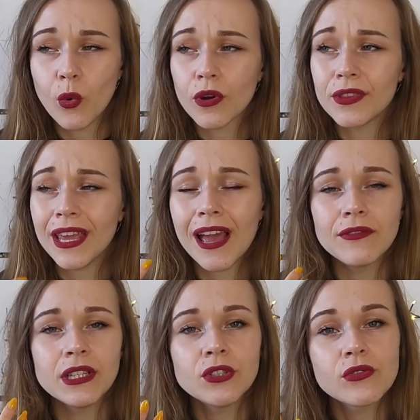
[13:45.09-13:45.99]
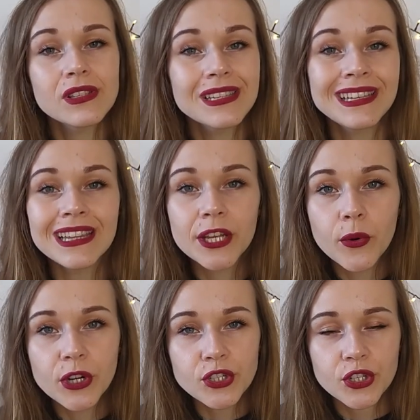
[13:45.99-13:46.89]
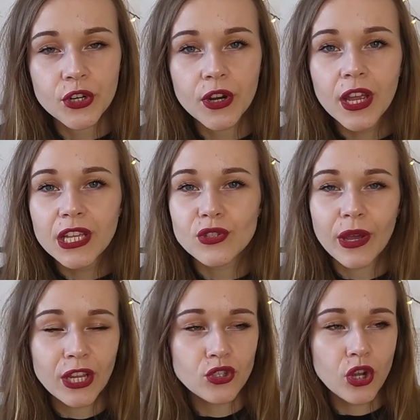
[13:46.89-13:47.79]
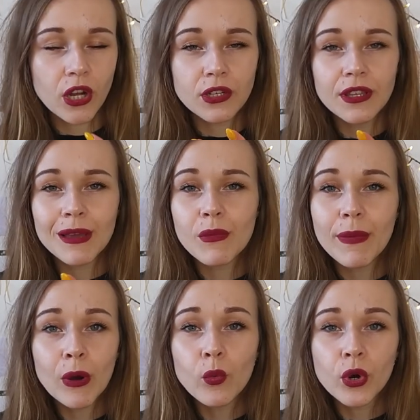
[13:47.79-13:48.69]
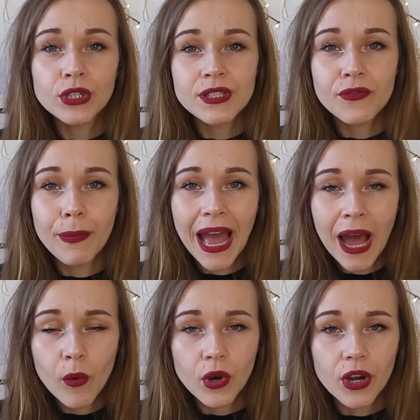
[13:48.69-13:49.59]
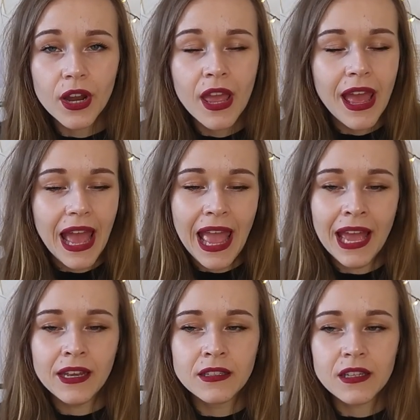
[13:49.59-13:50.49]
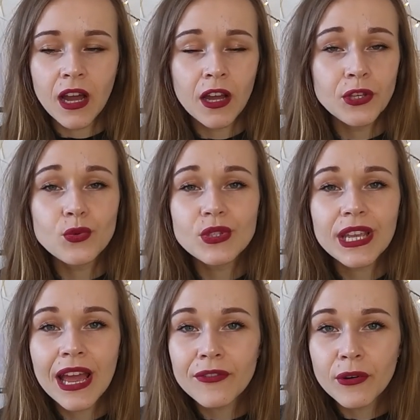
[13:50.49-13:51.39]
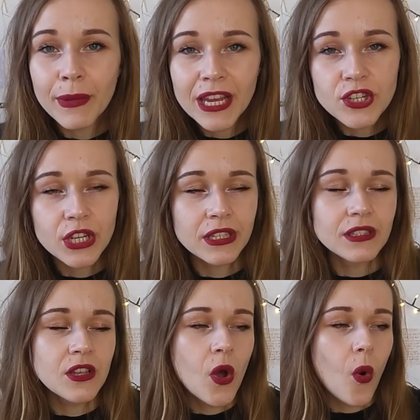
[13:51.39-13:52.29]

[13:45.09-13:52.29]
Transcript: Or they have an interest in literature, so I can talk to them about words of power and using affirmations.